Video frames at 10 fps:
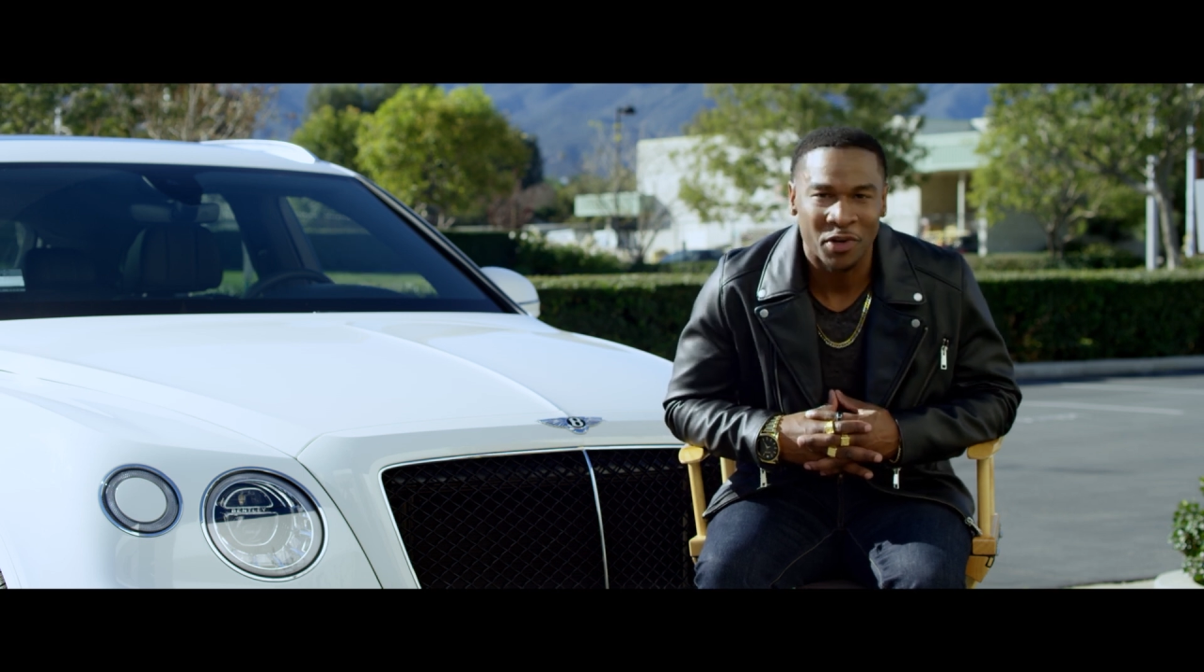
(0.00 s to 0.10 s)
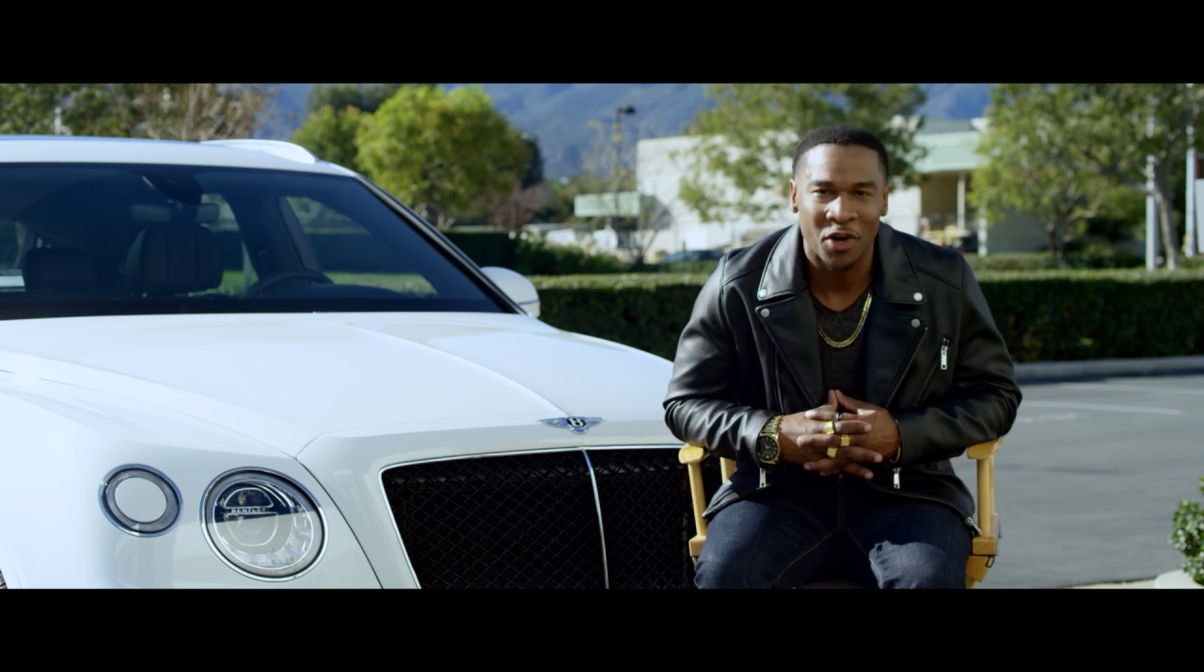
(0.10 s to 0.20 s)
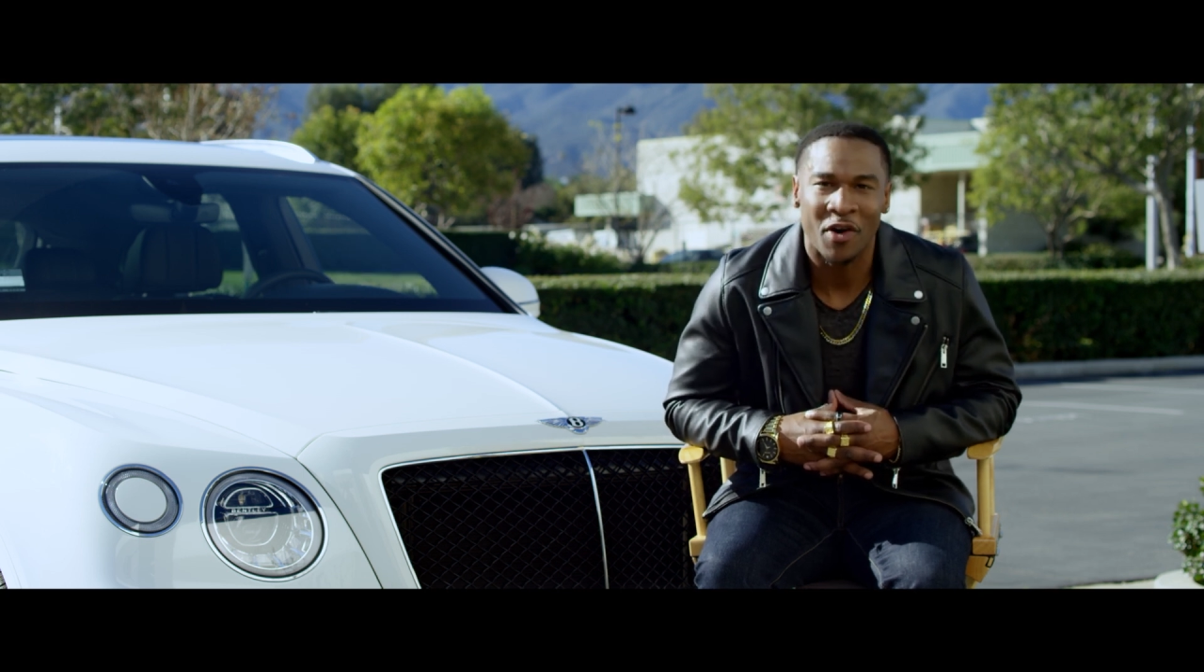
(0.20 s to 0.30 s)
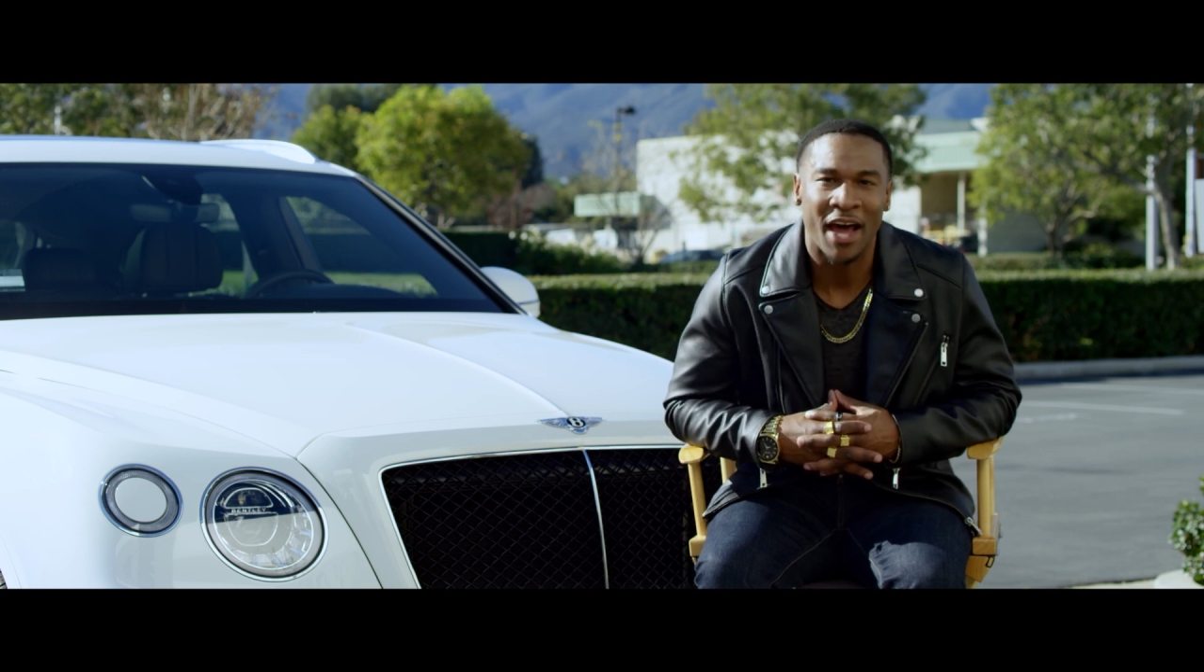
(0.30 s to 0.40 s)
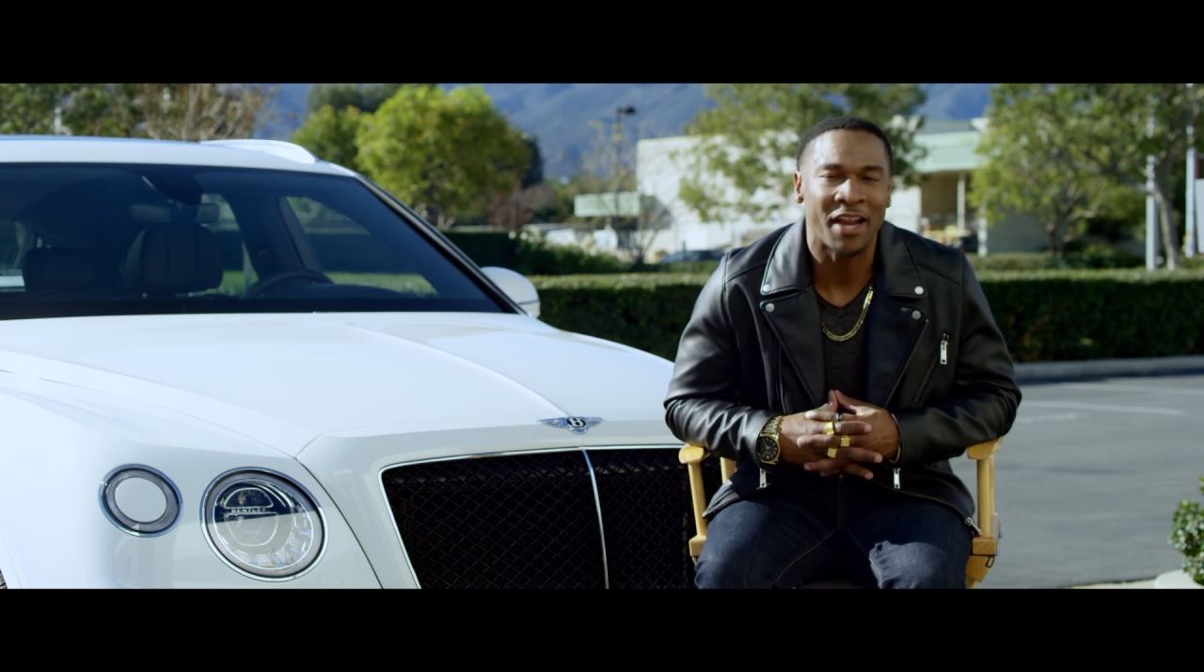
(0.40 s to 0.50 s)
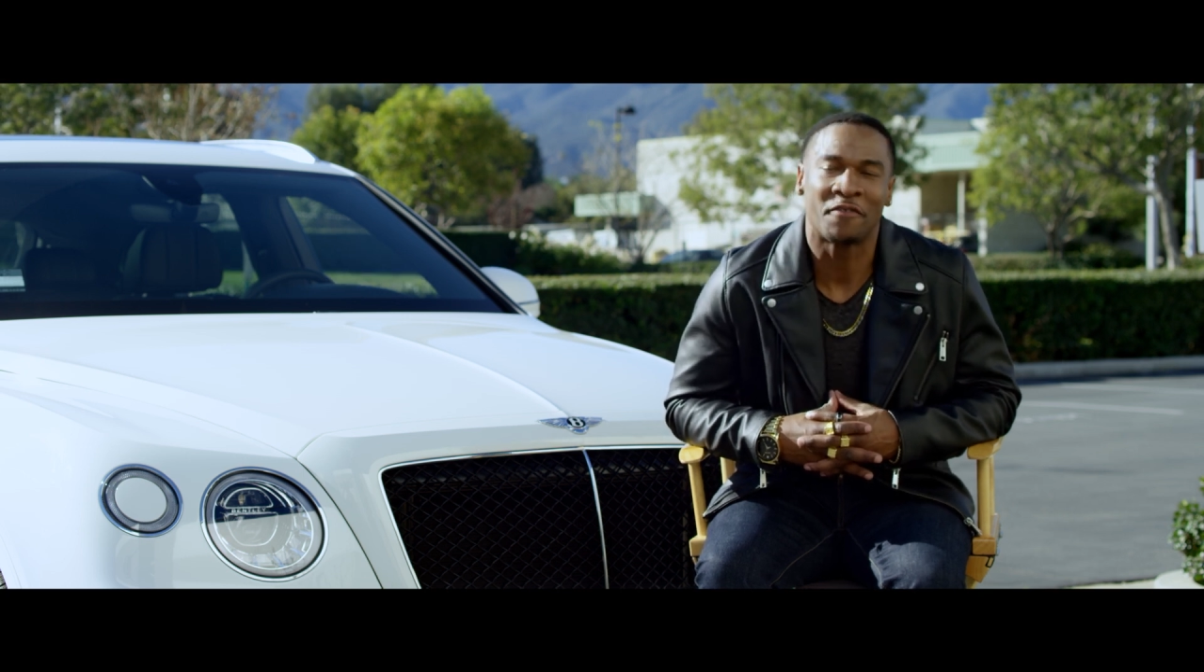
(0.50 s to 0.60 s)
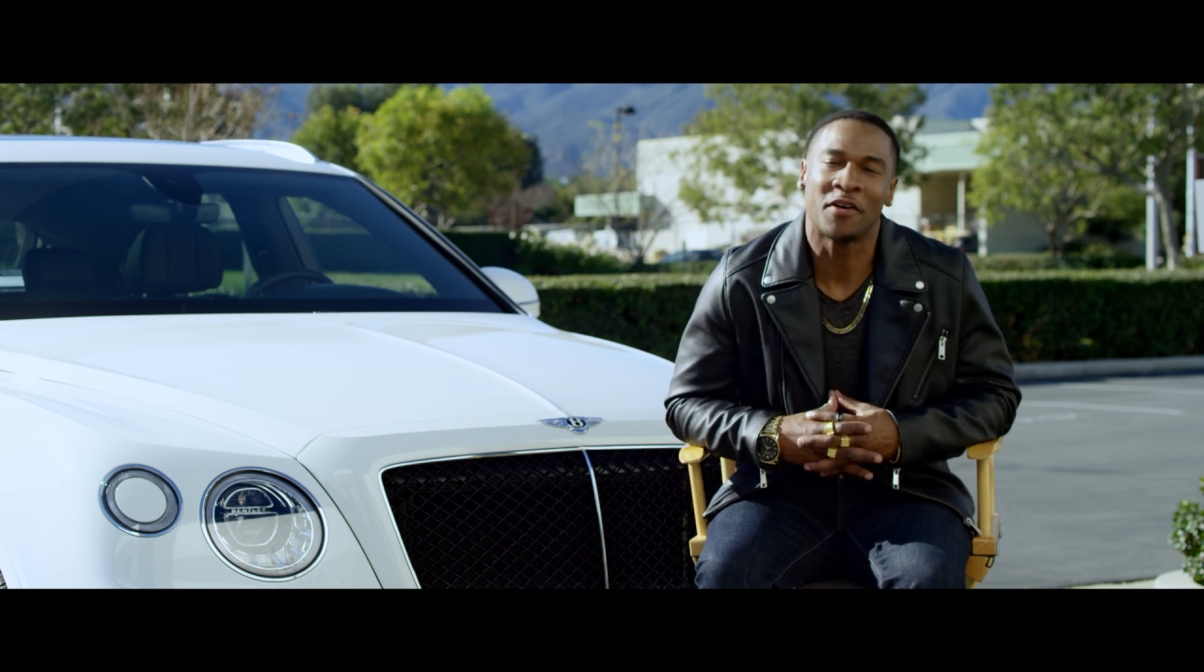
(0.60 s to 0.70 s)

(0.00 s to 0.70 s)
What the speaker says: You know, I didn't